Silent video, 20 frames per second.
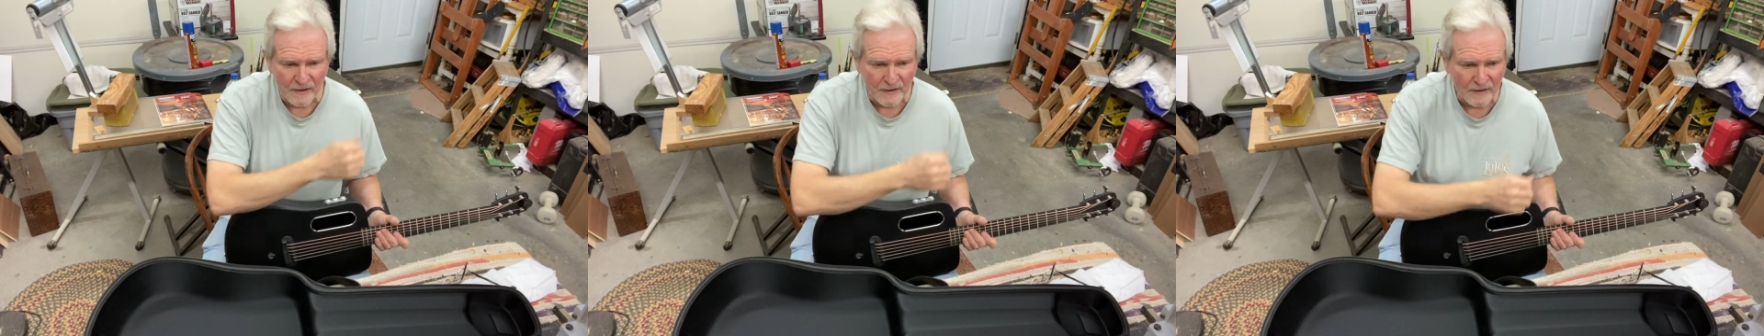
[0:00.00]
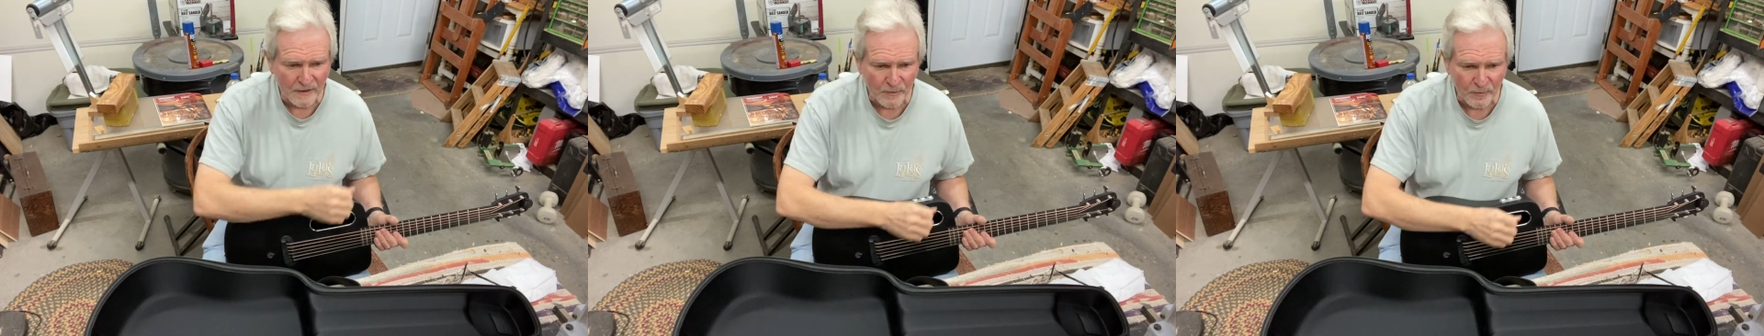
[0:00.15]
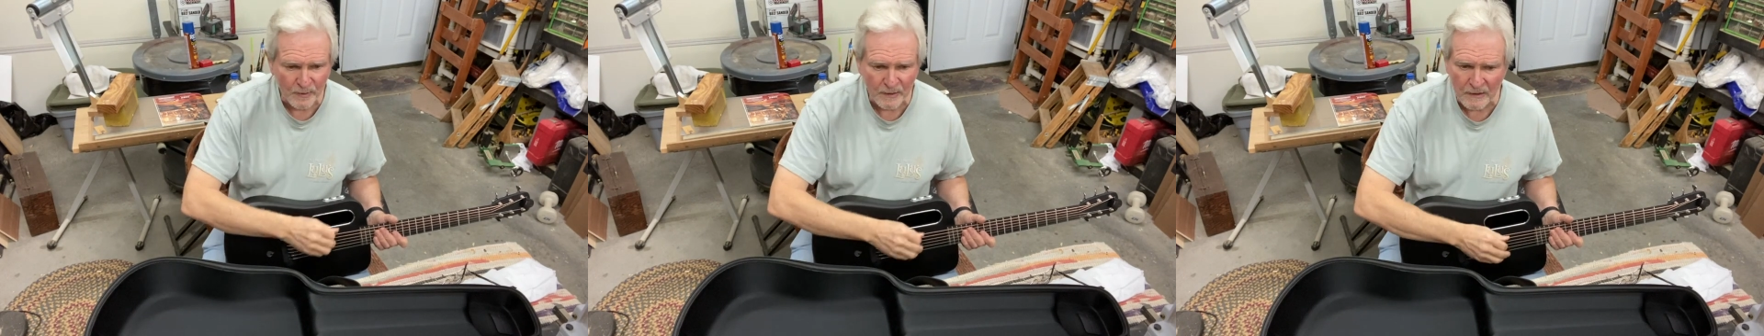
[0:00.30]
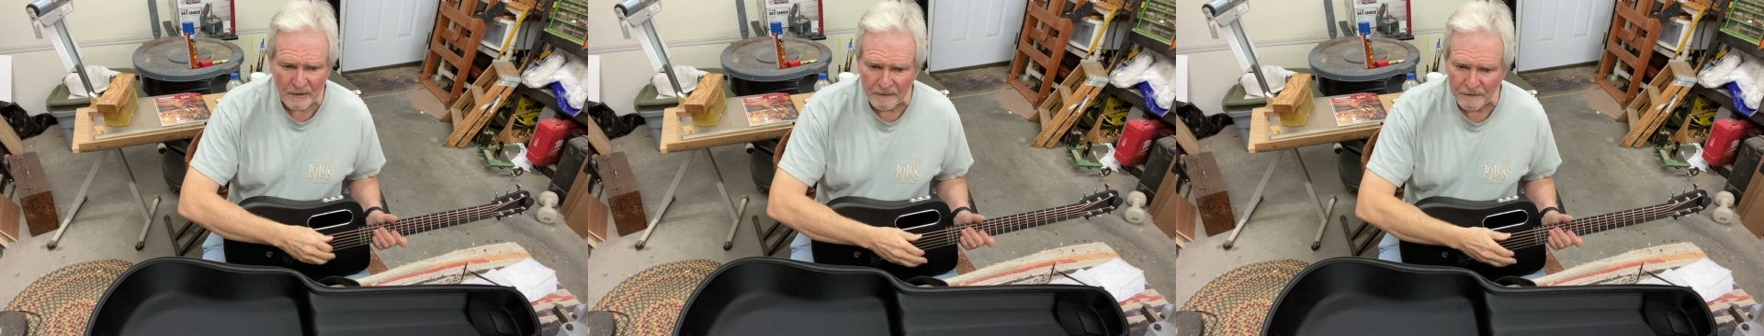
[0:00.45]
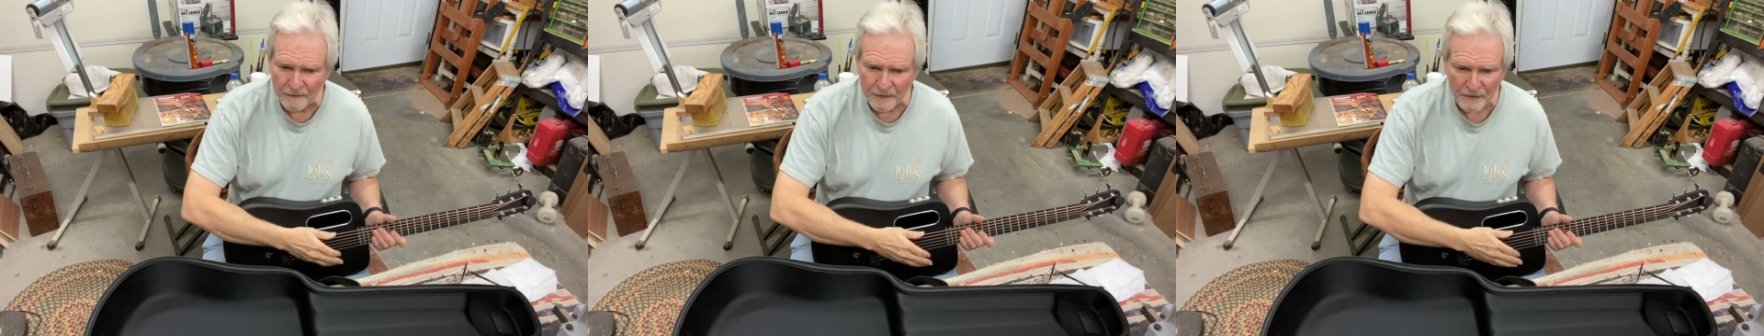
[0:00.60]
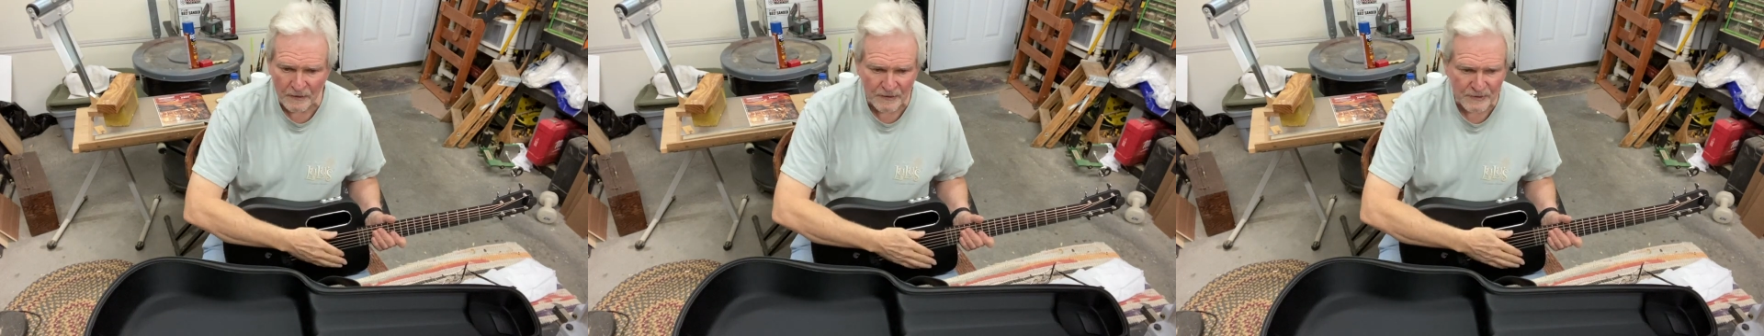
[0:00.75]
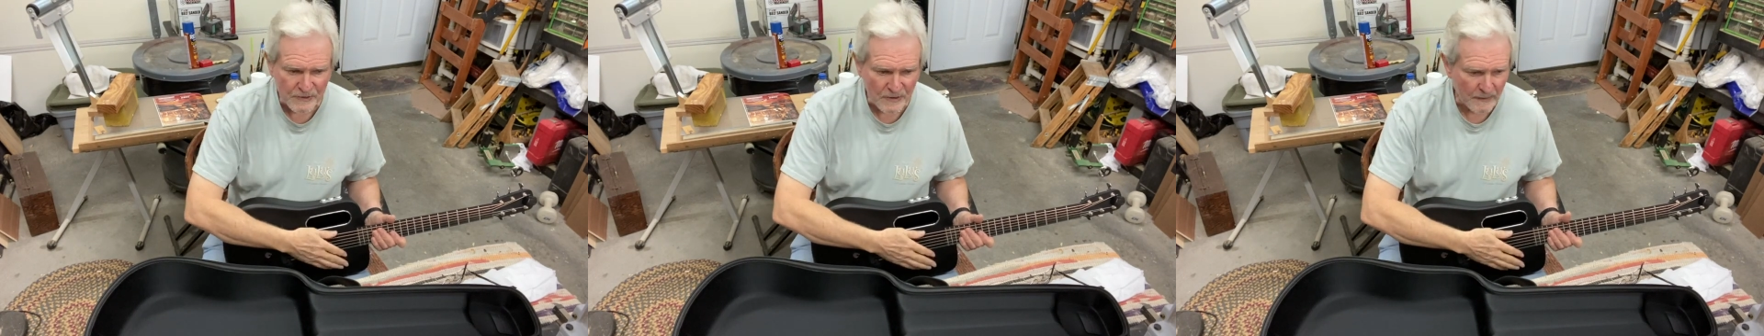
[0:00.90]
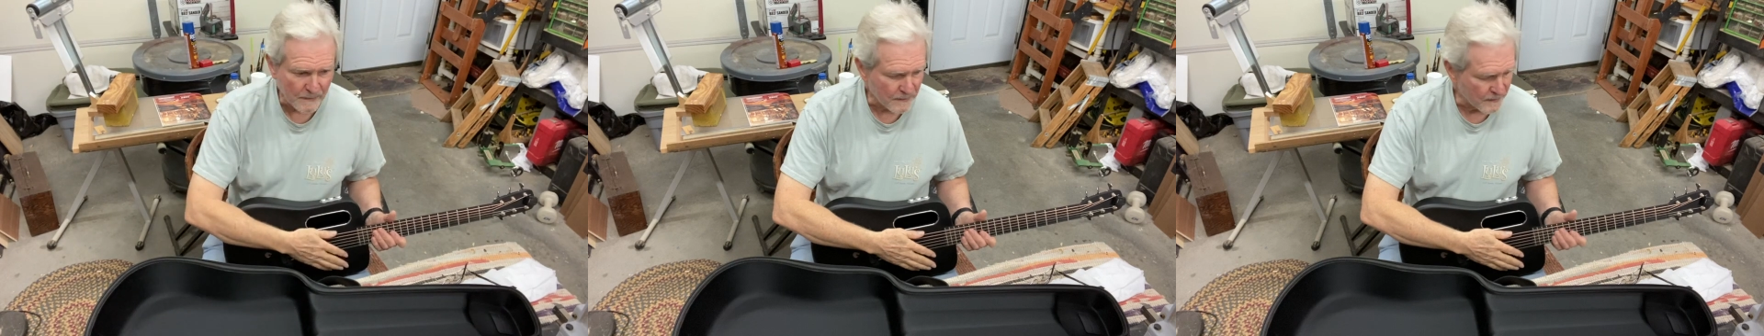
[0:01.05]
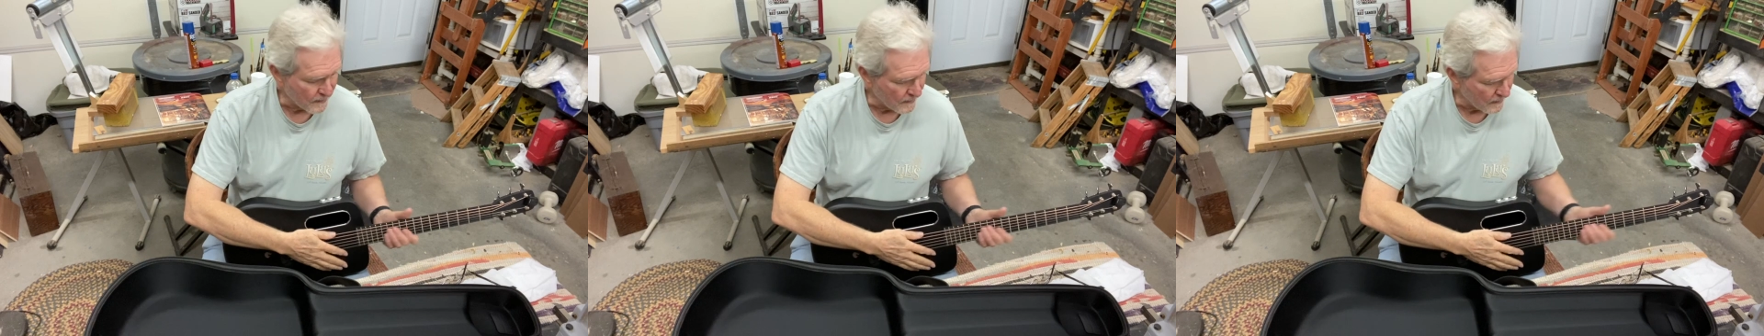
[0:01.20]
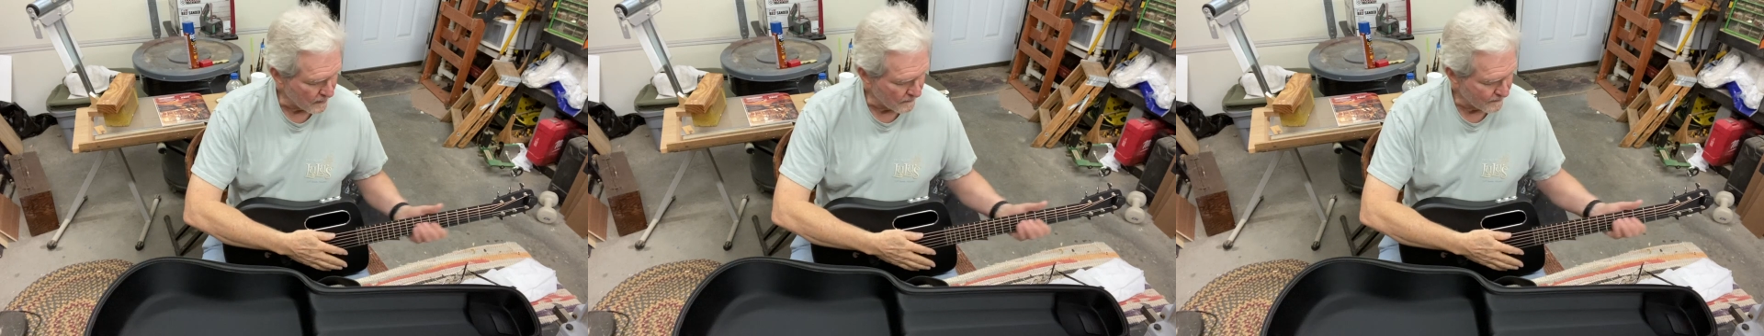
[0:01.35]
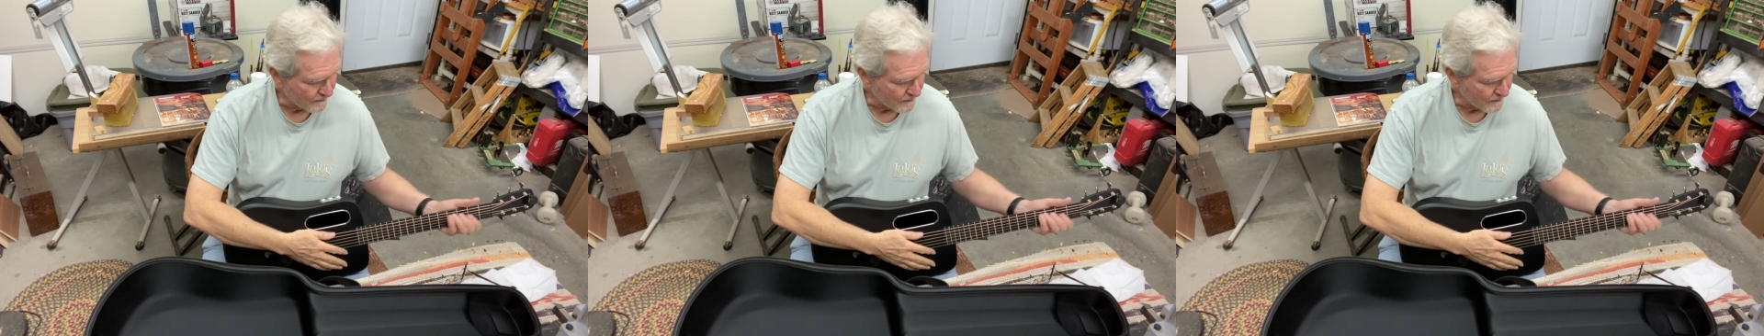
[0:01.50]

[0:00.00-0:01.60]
it really fills up the